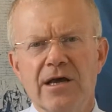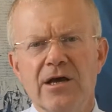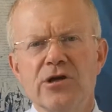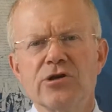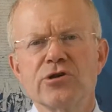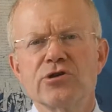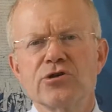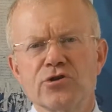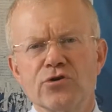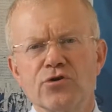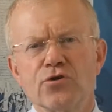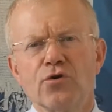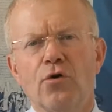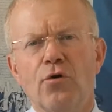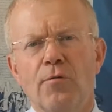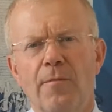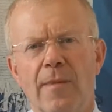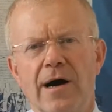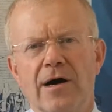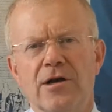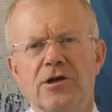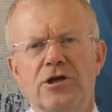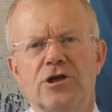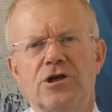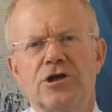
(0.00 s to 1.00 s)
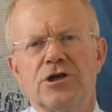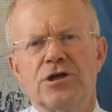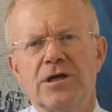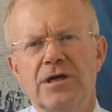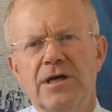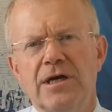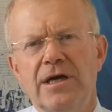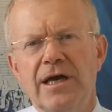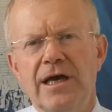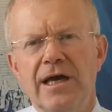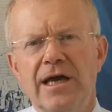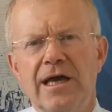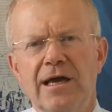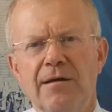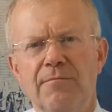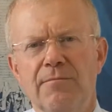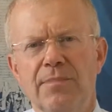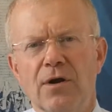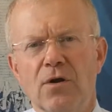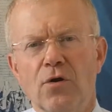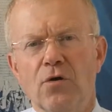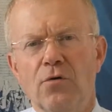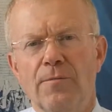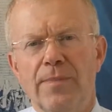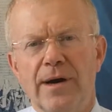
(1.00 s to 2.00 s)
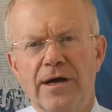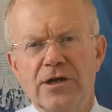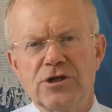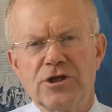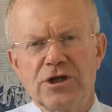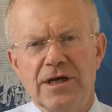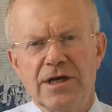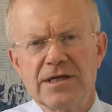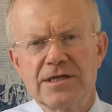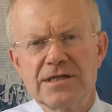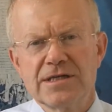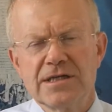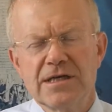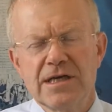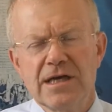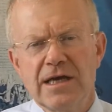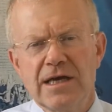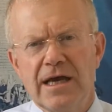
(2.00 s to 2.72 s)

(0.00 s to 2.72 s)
so much below budget.